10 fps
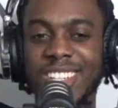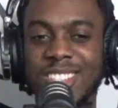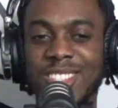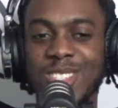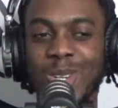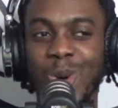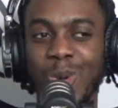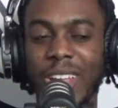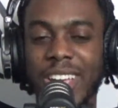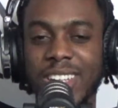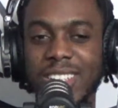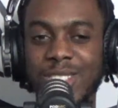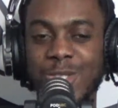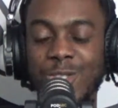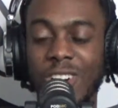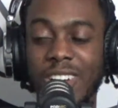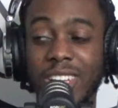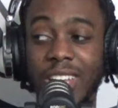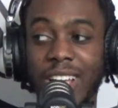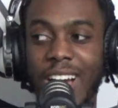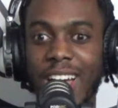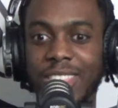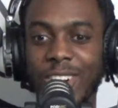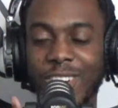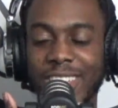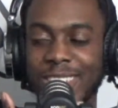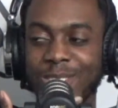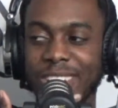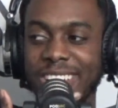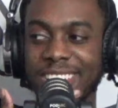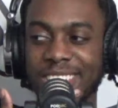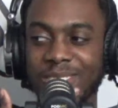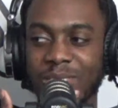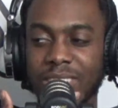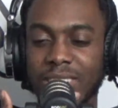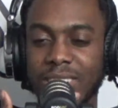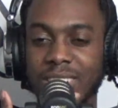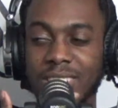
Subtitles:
so like distraught and like, I thought I killed Anakin, but he's